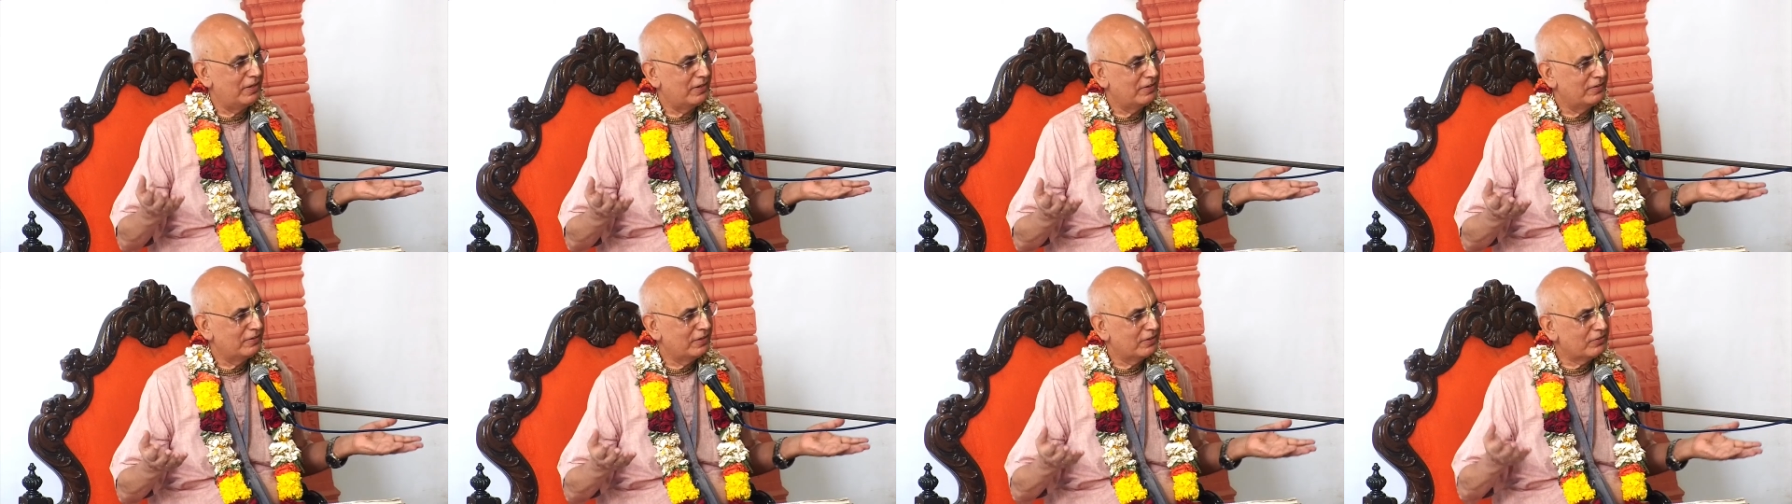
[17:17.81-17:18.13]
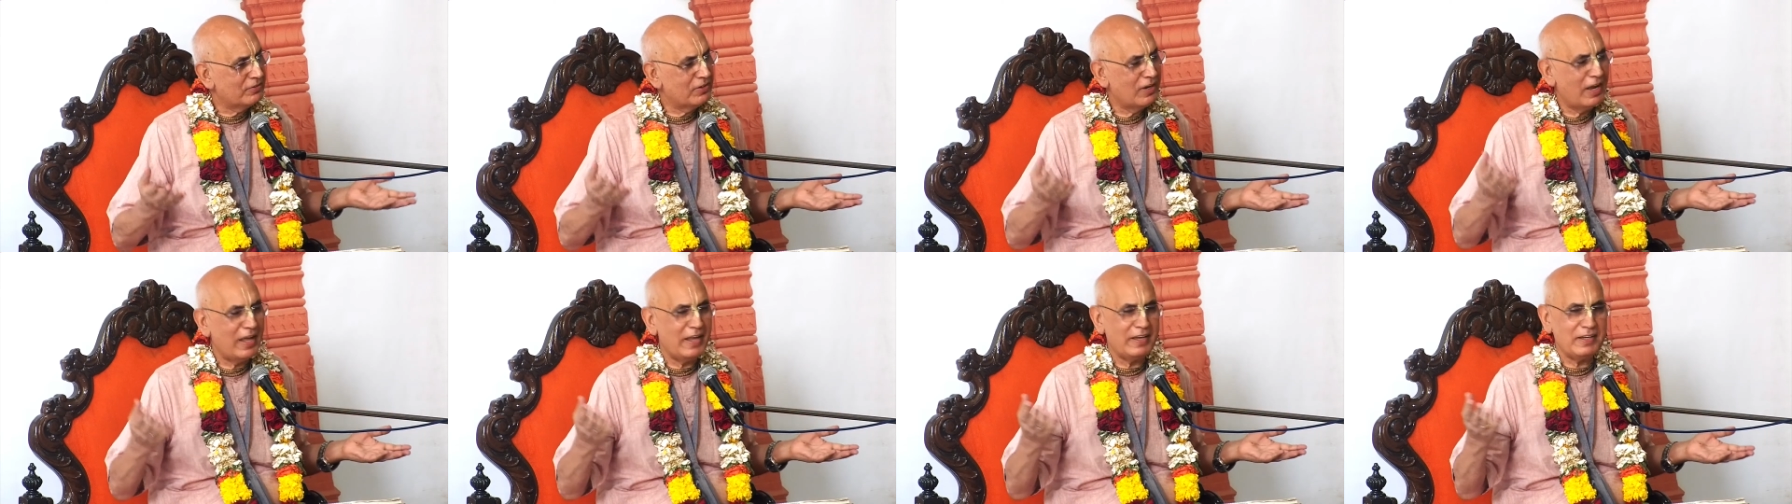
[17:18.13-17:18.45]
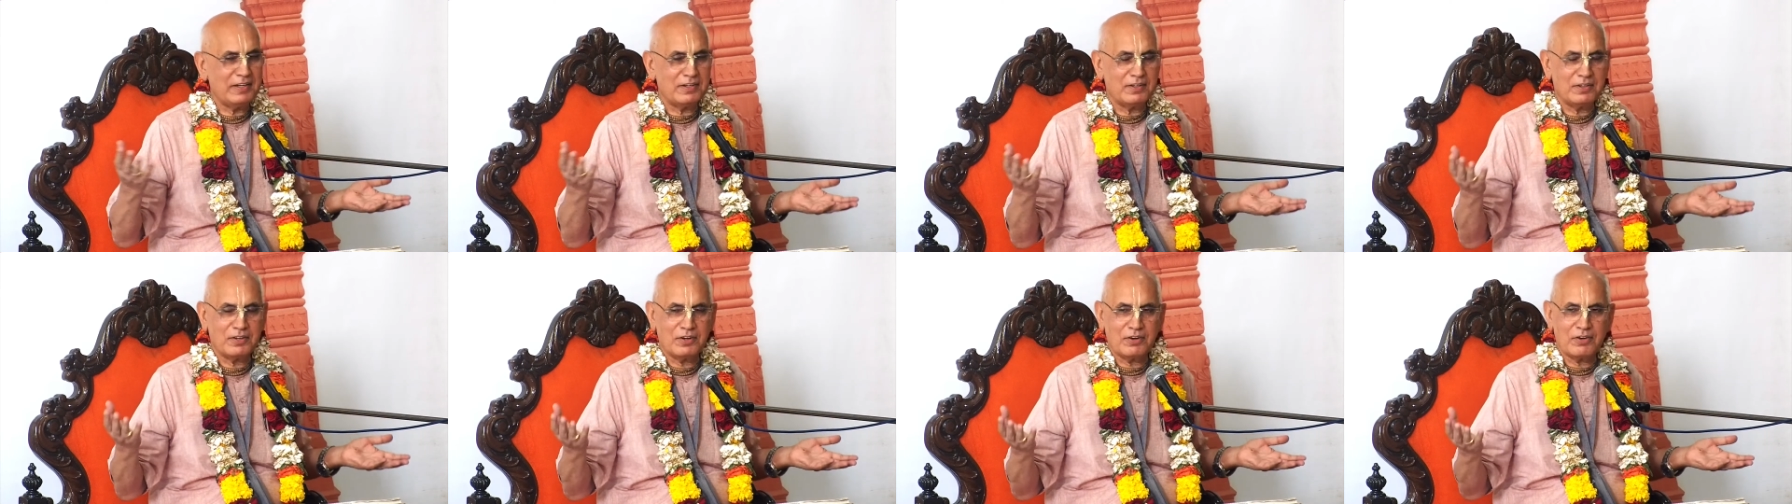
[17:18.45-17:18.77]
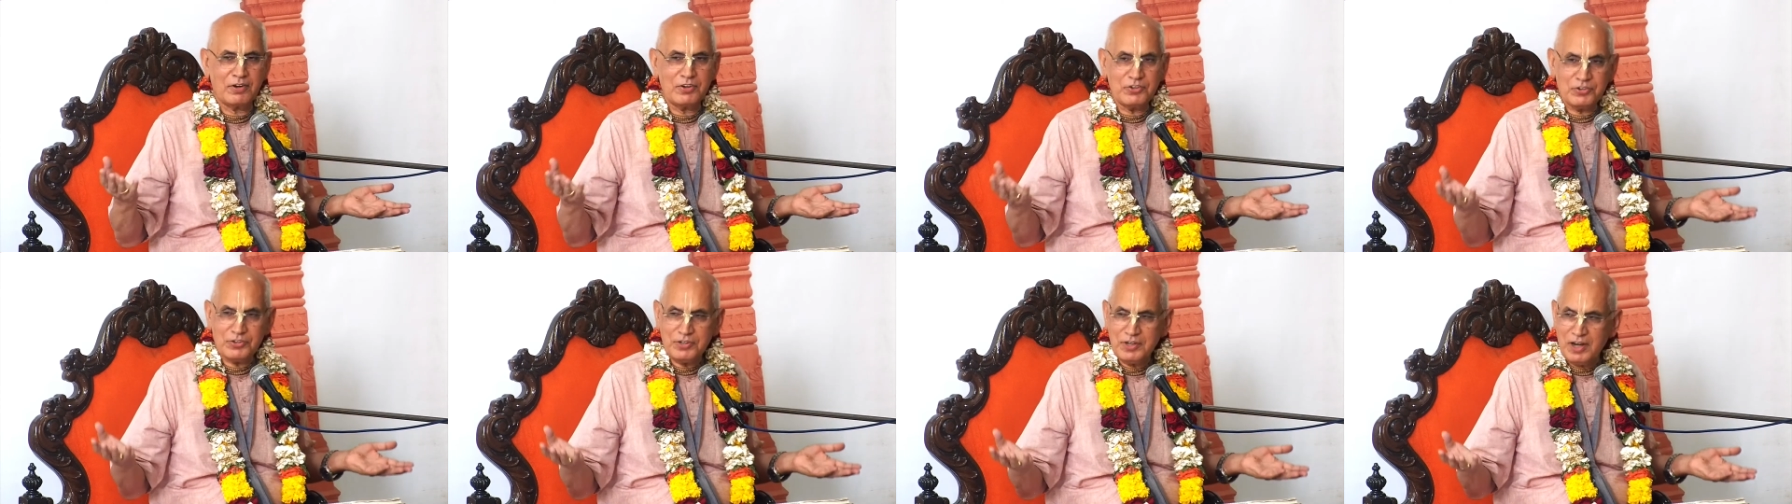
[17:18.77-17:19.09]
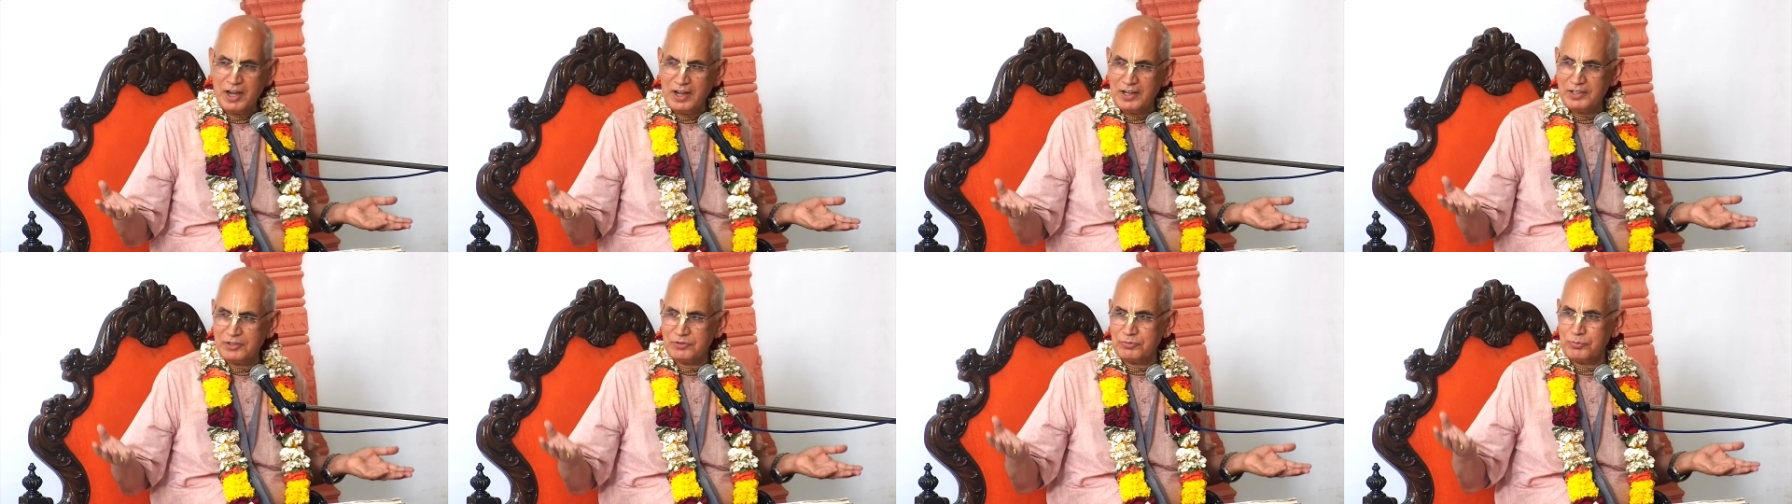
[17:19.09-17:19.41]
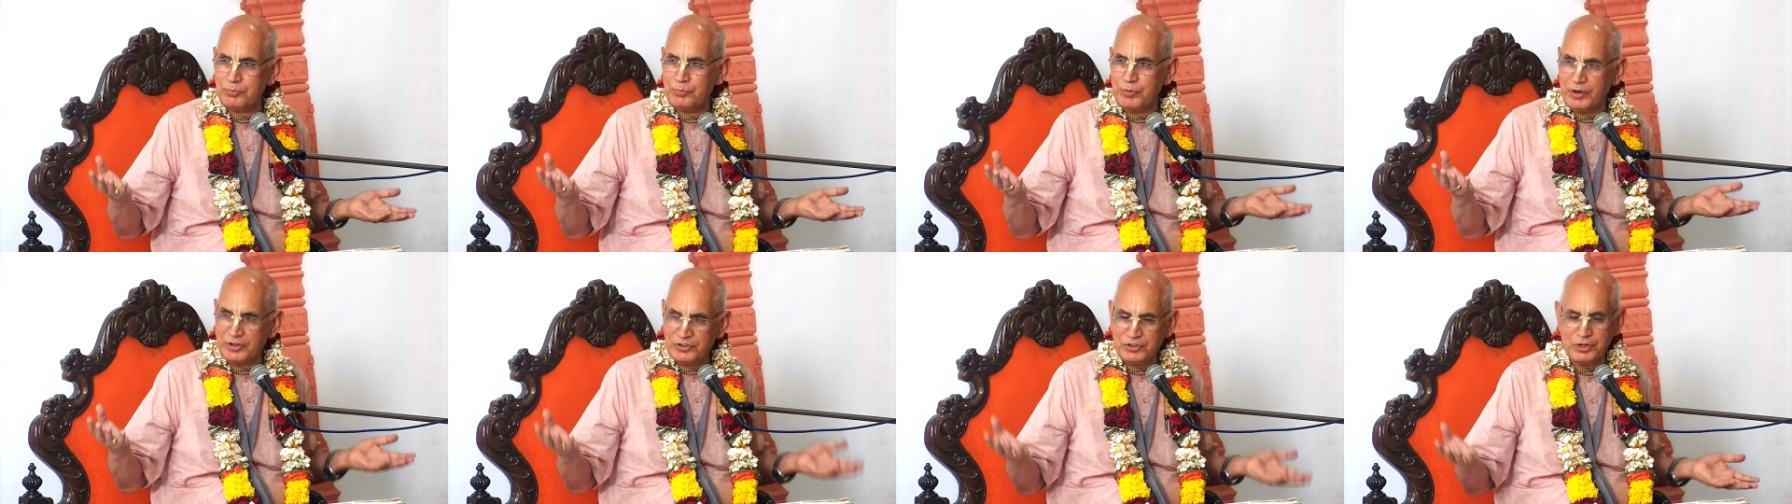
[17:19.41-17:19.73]
Just like Krishna is
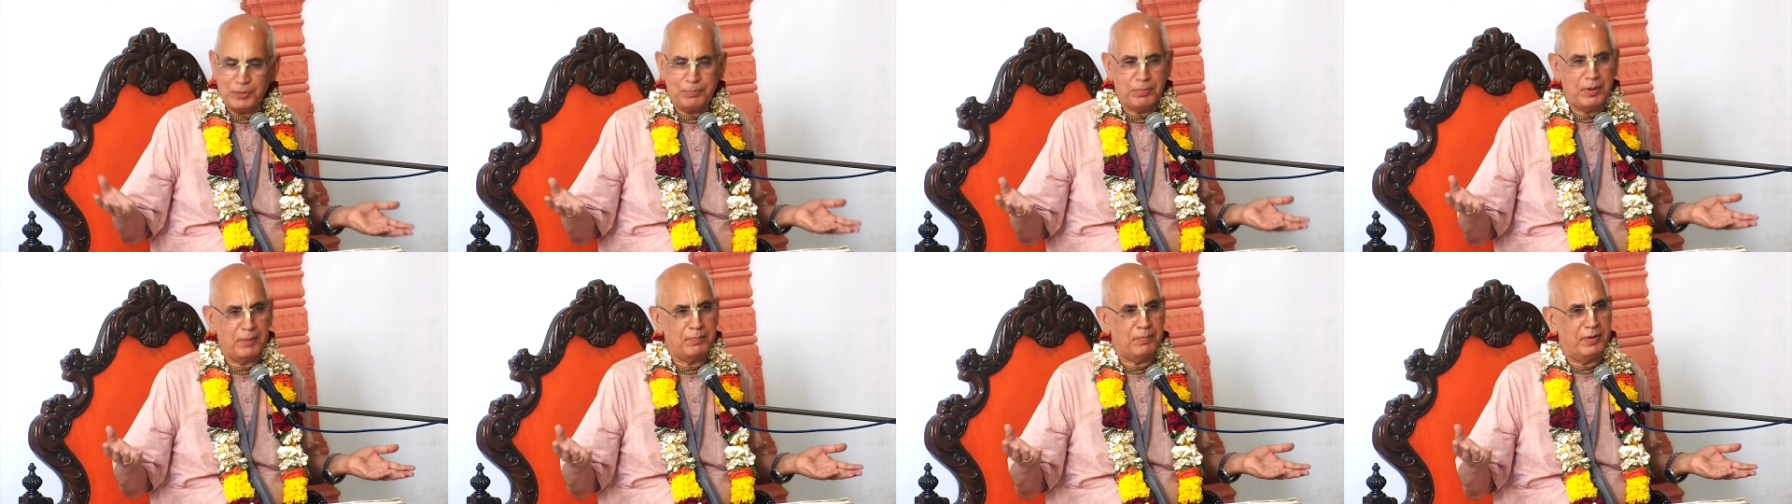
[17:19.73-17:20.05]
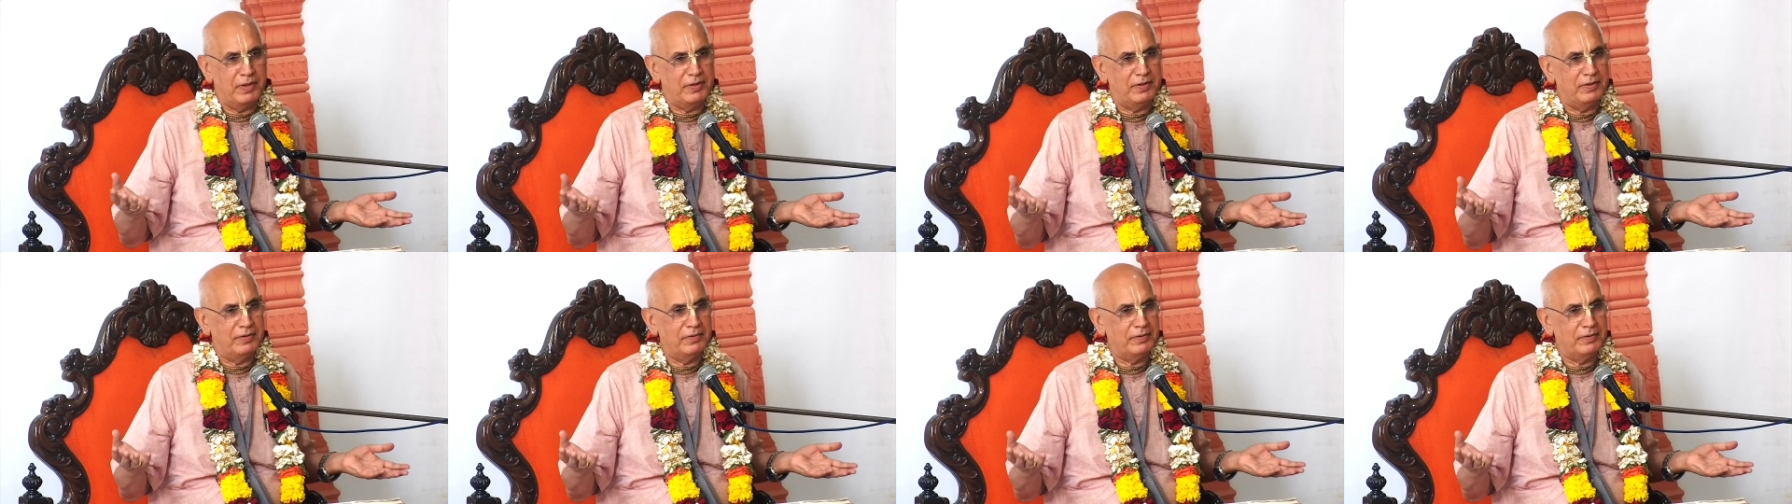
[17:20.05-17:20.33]
worshipable,